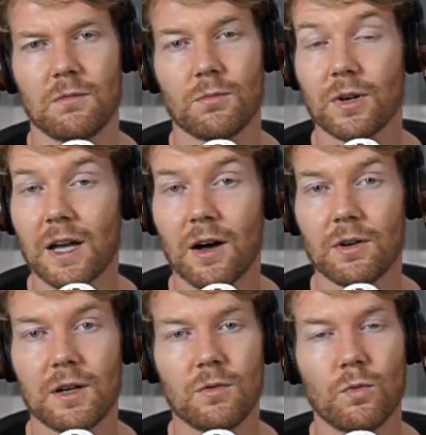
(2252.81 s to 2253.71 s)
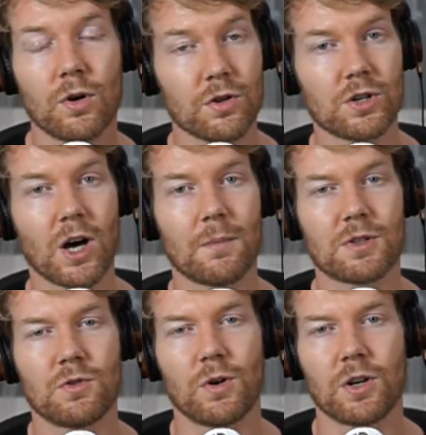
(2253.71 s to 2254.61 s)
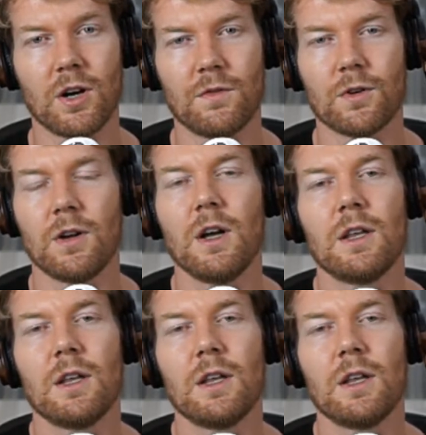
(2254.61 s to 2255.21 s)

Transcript: bring out and what are the topics you want to cover.